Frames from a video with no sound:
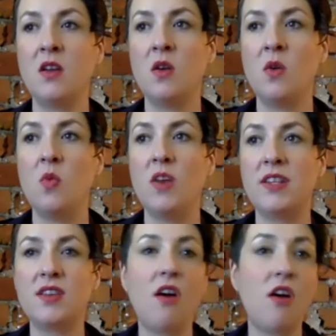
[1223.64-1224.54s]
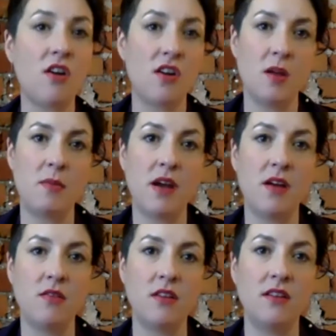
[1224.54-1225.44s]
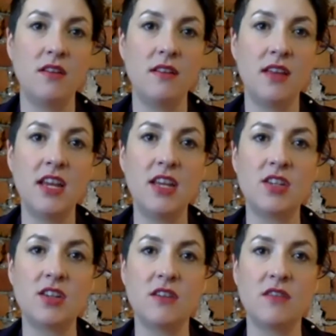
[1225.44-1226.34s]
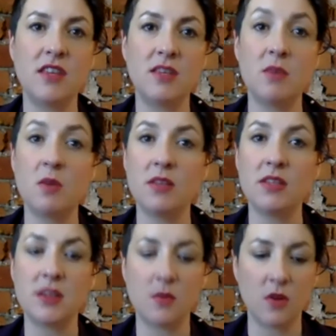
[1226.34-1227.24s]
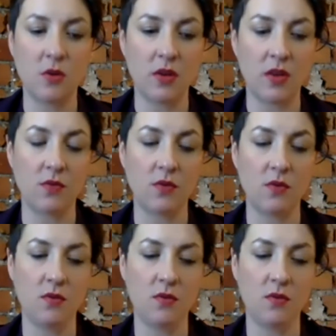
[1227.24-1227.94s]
what is hard about each of these moments that we're going through.